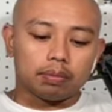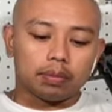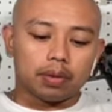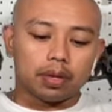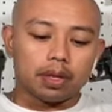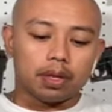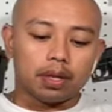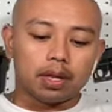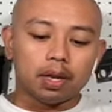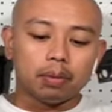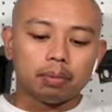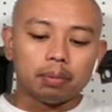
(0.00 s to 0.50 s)

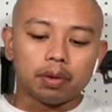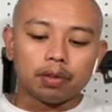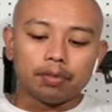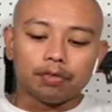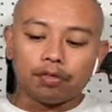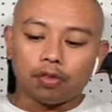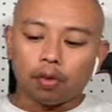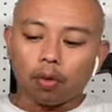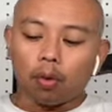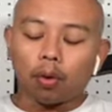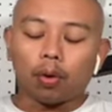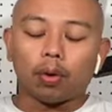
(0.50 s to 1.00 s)
And number
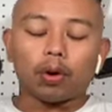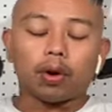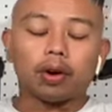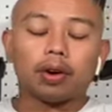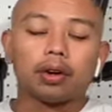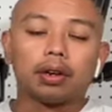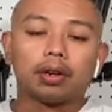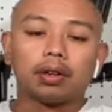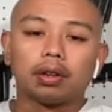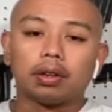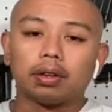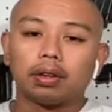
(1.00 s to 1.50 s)
four,
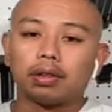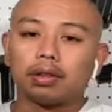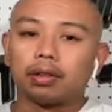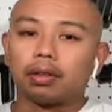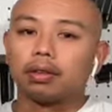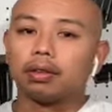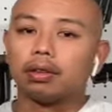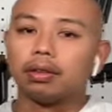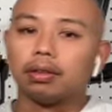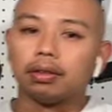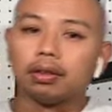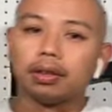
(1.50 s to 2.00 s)

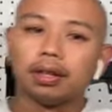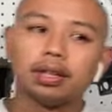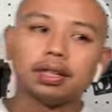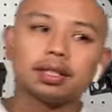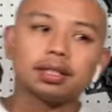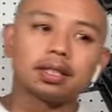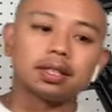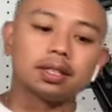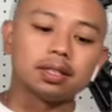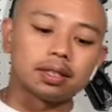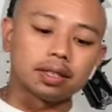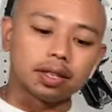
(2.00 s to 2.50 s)
this
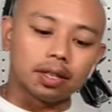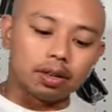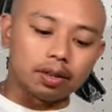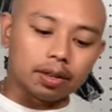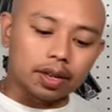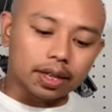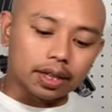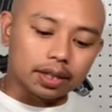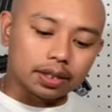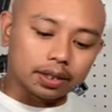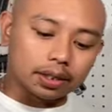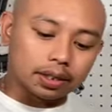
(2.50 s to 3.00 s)

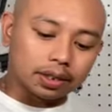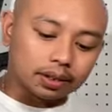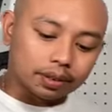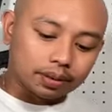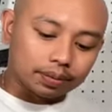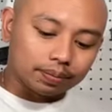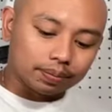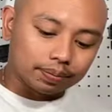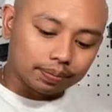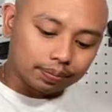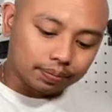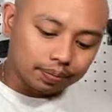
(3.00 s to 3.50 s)
consideration
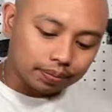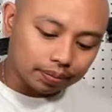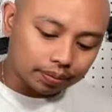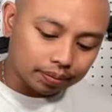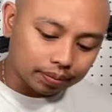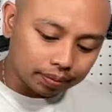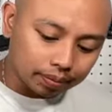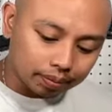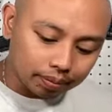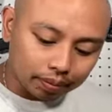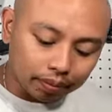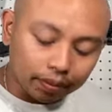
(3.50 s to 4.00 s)

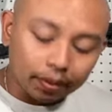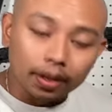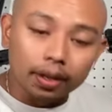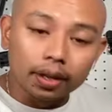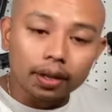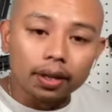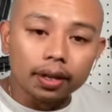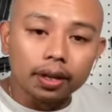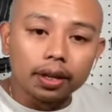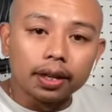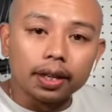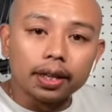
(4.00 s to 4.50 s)

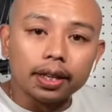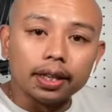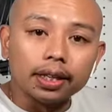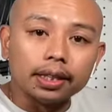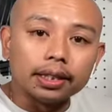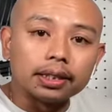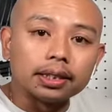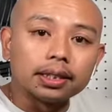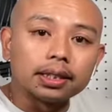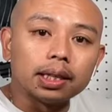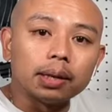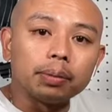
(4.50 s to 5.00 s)

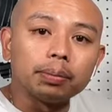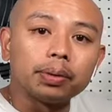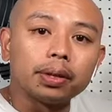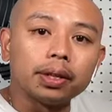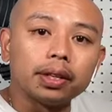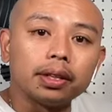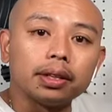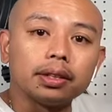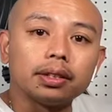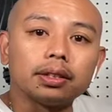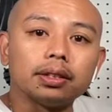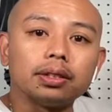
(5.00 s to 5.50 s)
is
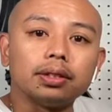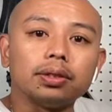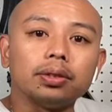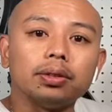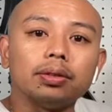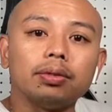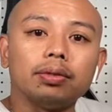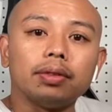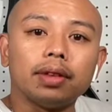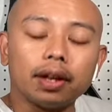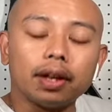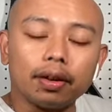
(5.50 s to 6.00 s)
something
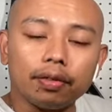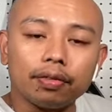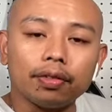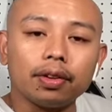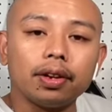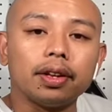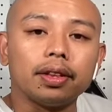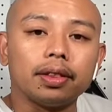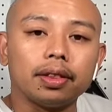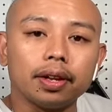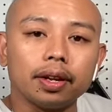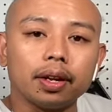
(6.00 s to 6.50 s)
to
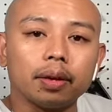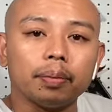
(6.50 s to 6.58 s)
definitely think